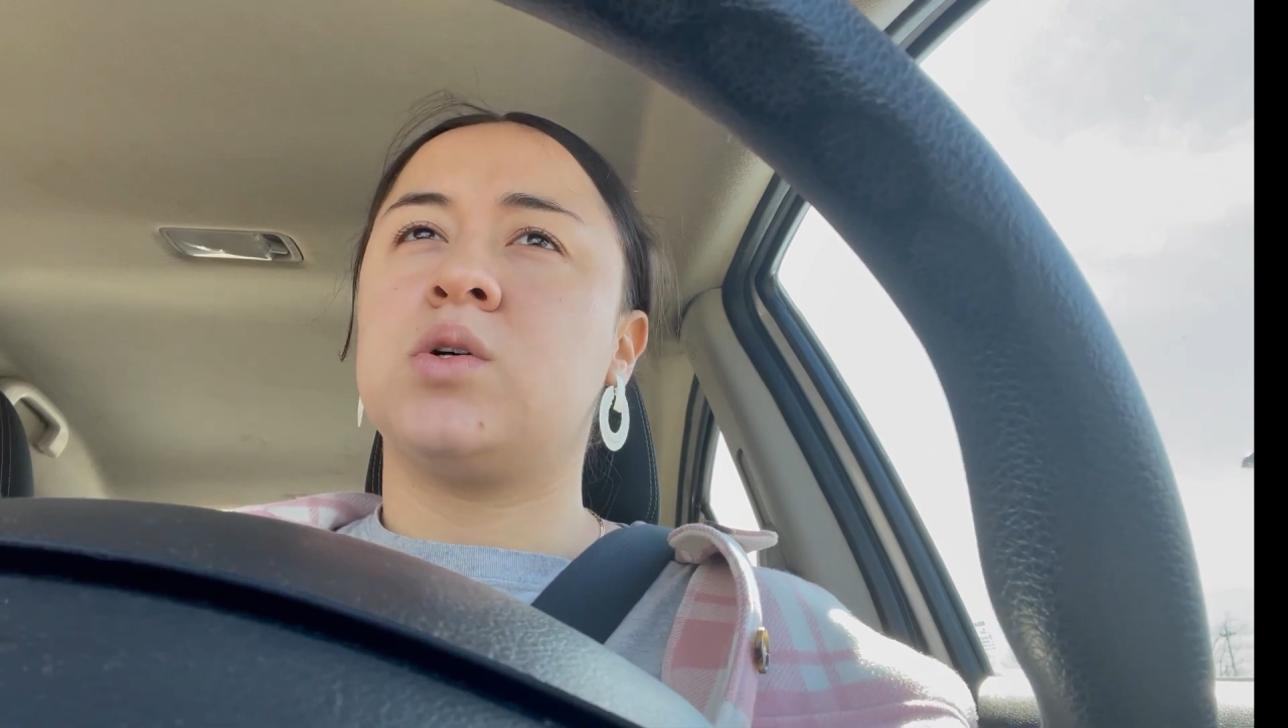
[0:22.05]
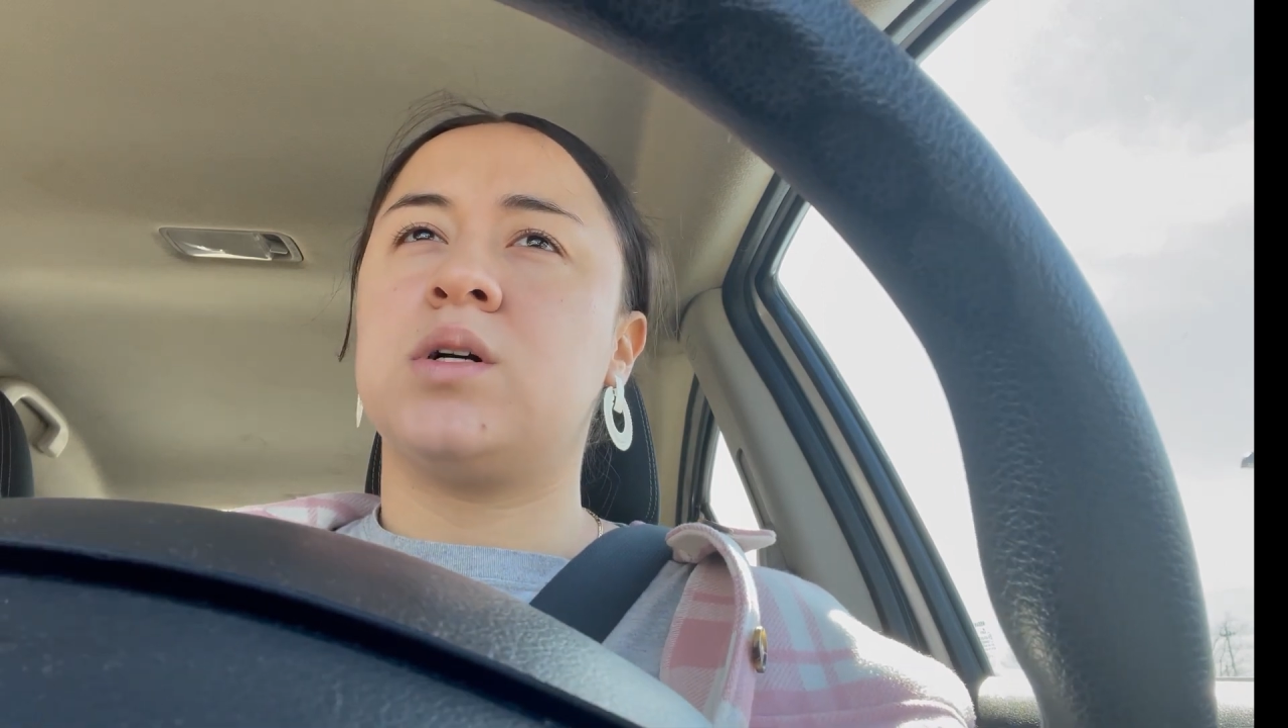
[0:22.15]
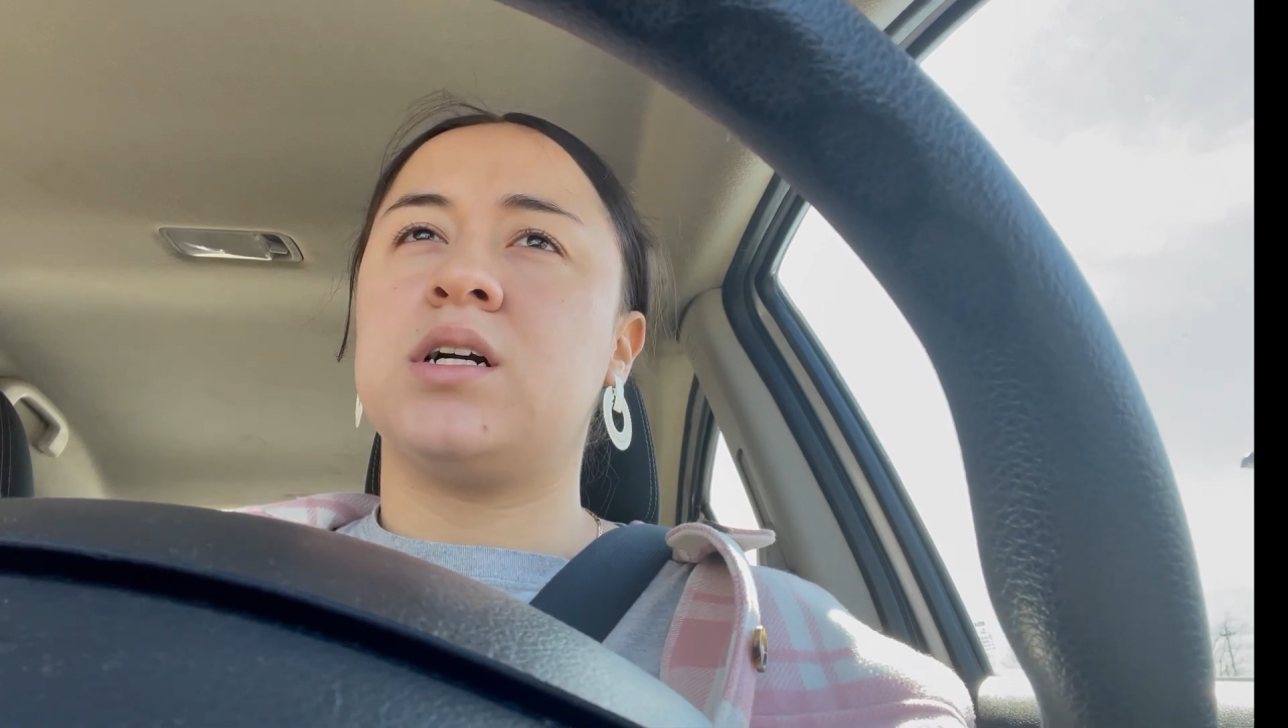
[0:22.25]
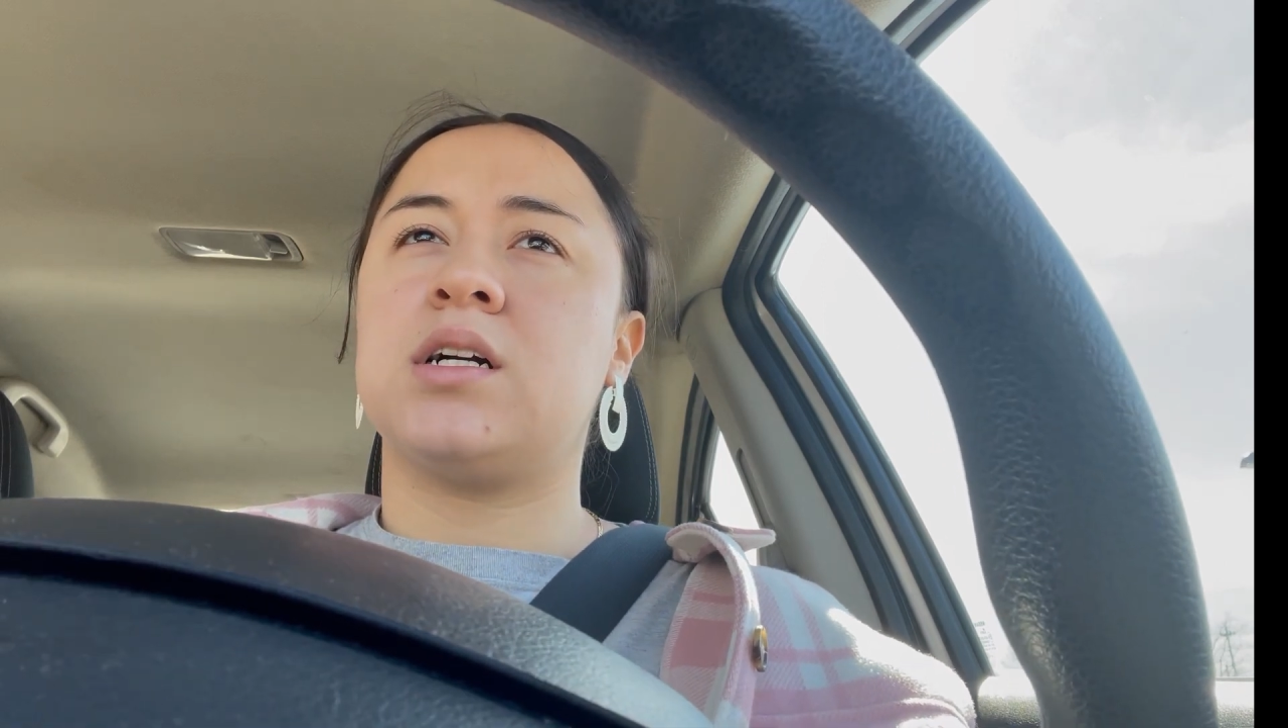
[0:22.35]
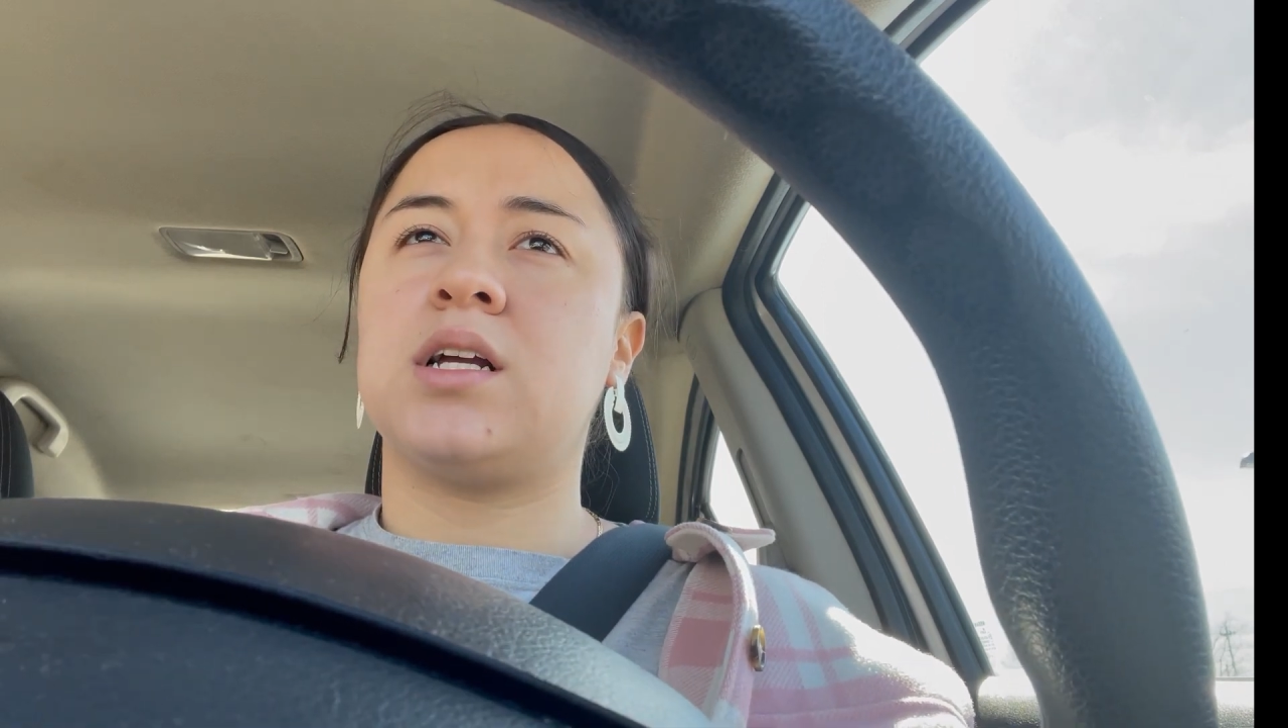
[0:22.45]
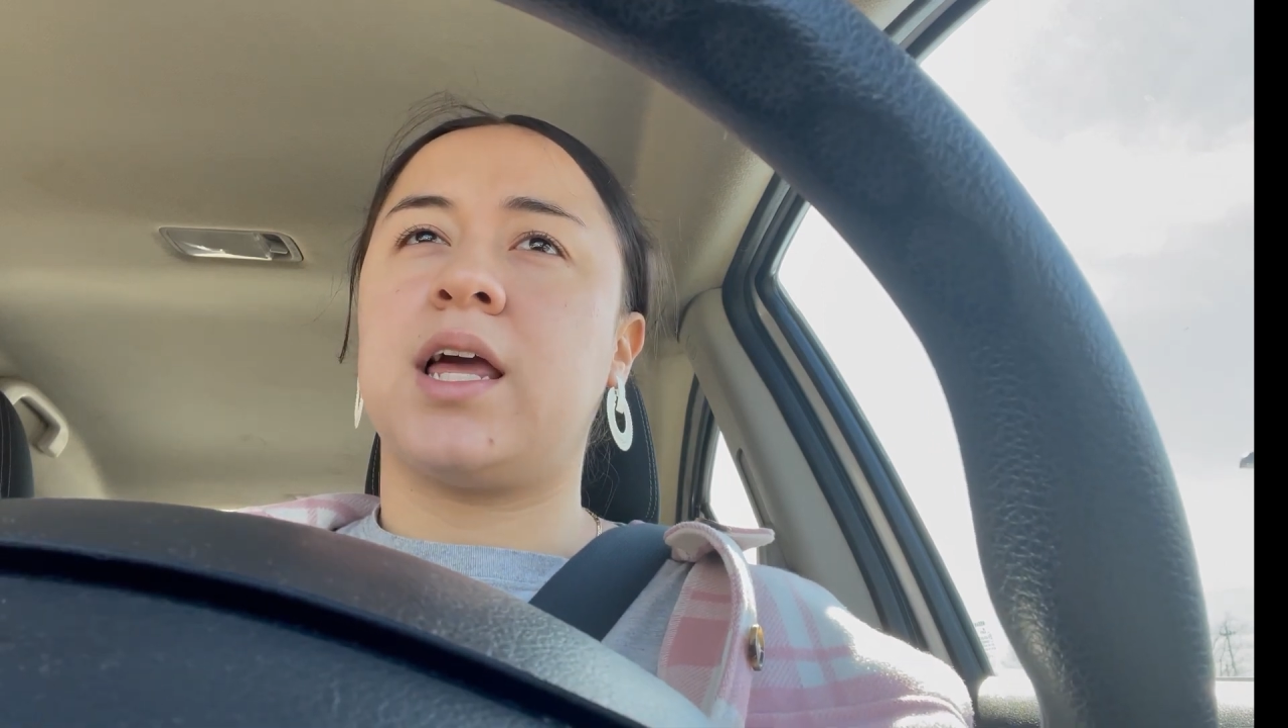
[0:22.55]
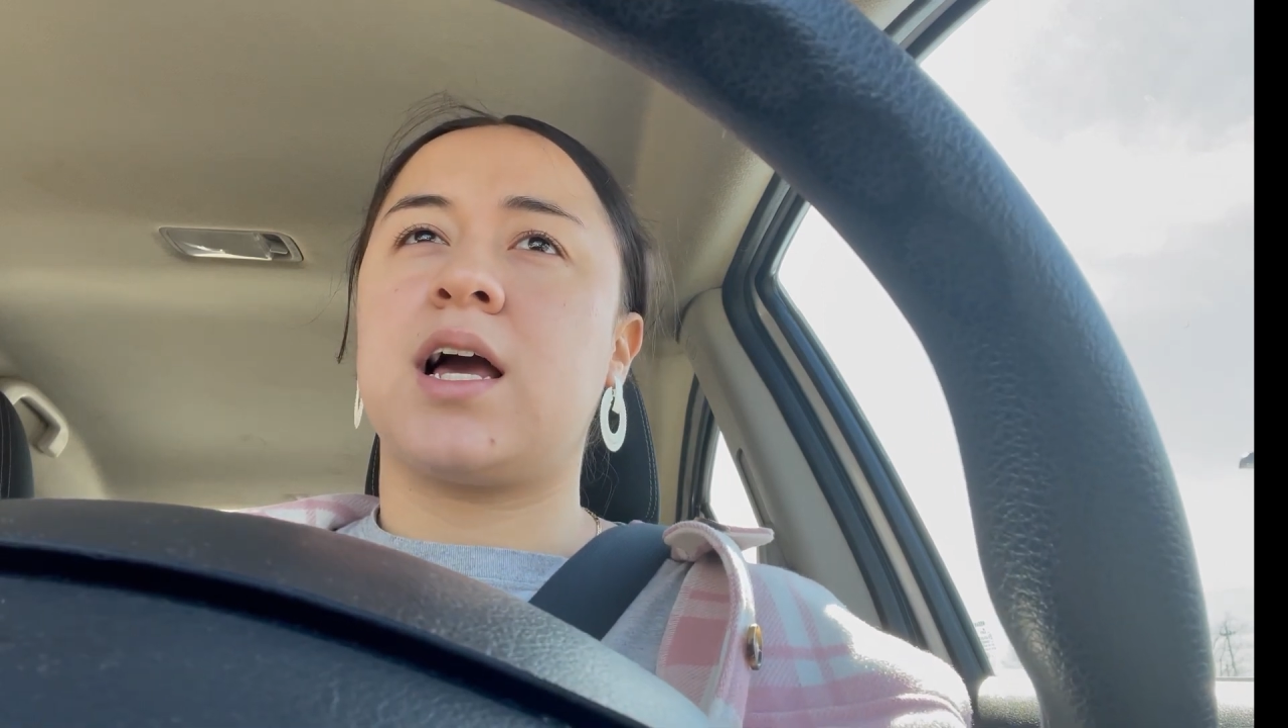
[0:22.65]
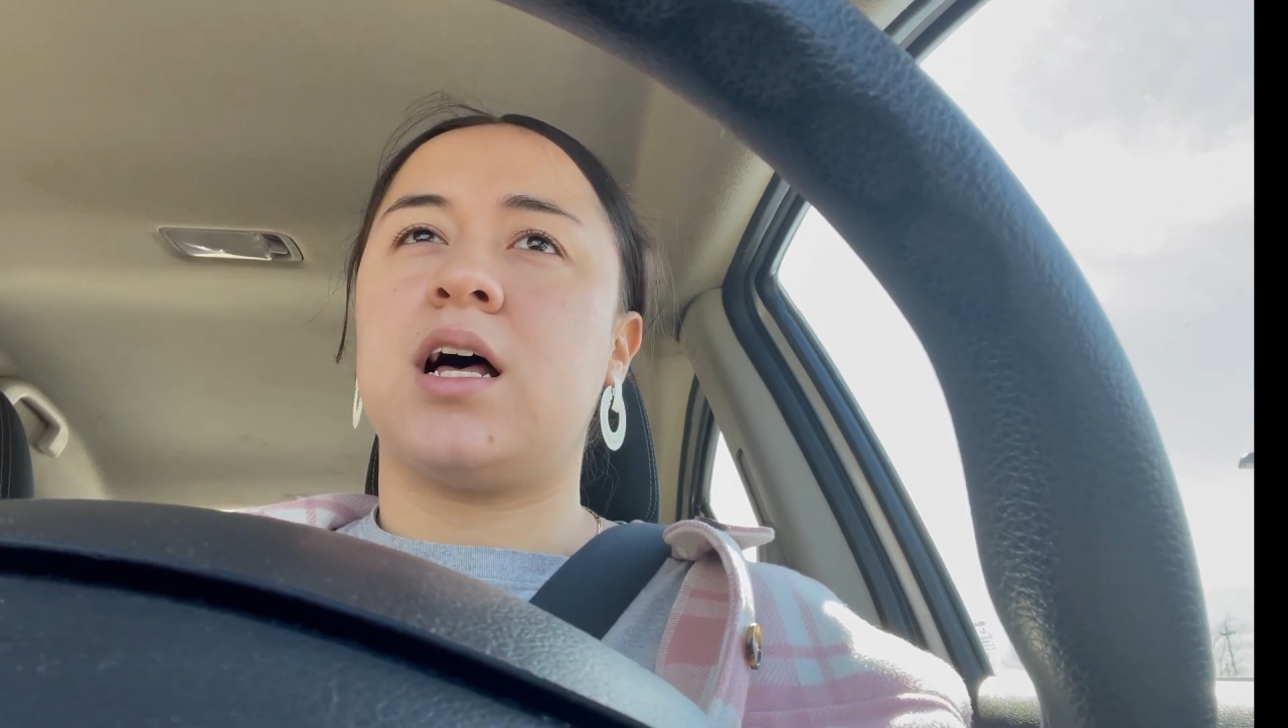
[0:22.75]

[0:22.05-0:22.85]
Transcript: or like